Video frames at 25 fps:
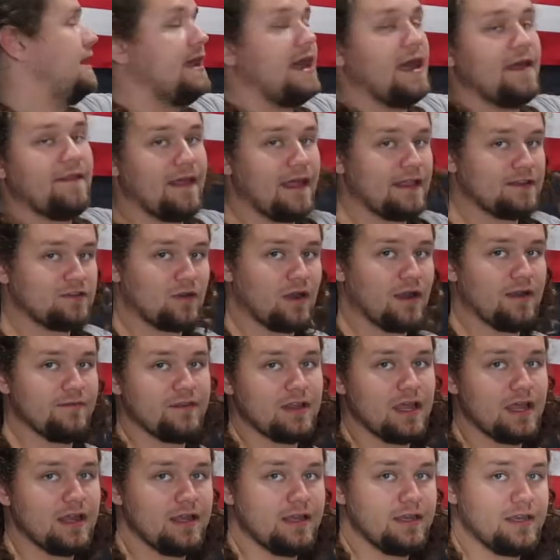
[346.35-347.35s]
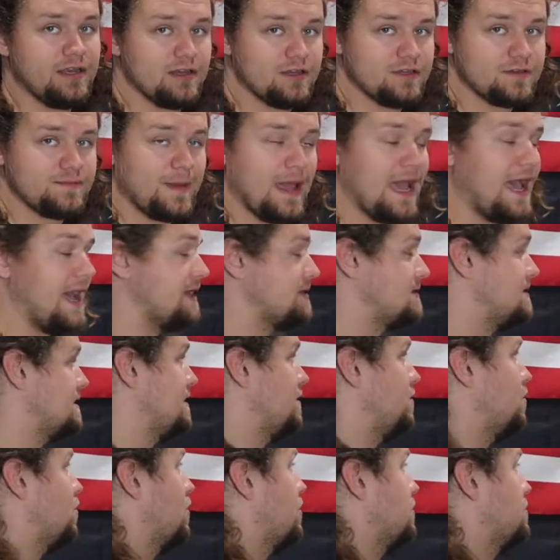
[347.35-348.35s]
that's what I've done in years past, and
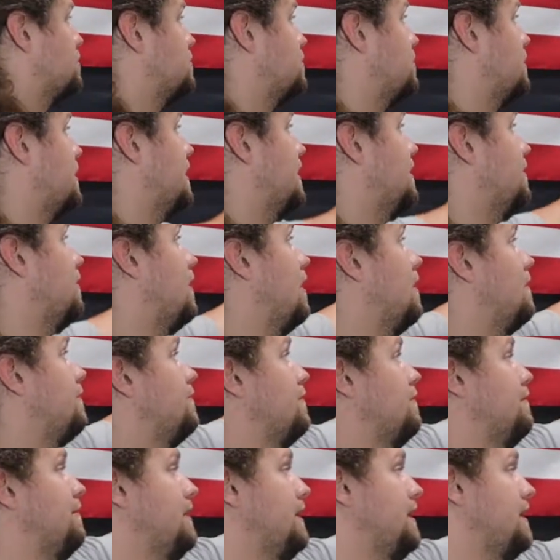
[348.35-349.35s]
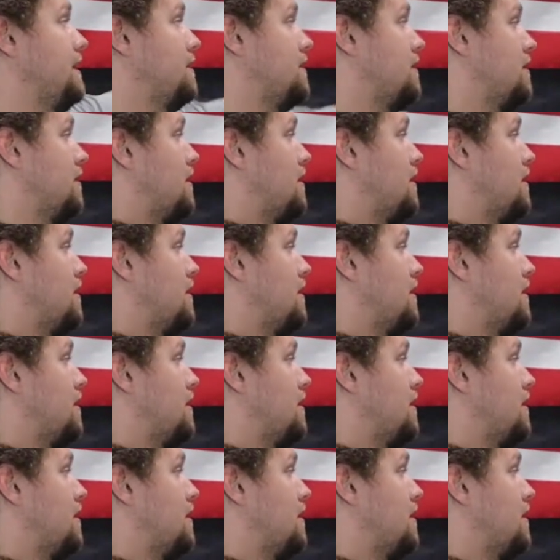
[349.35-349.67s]
it works really well for me.